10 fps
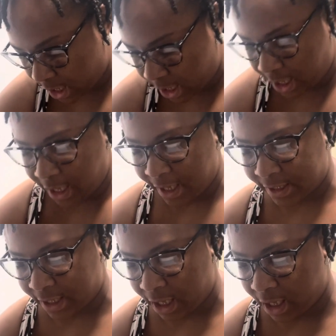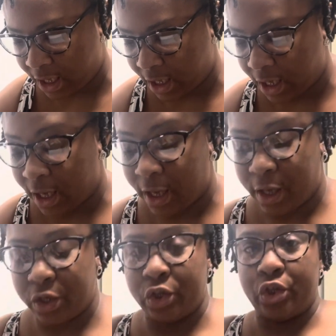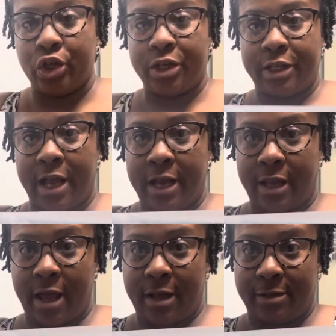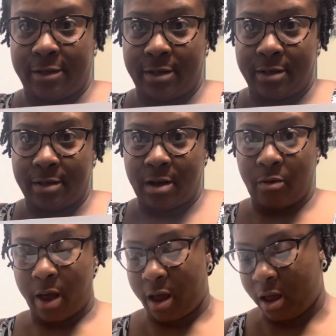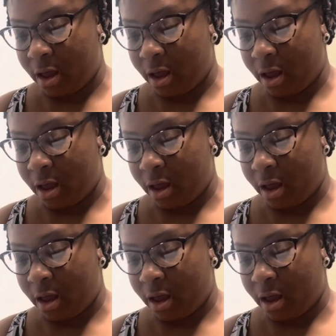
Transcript: easy, just like that, okay?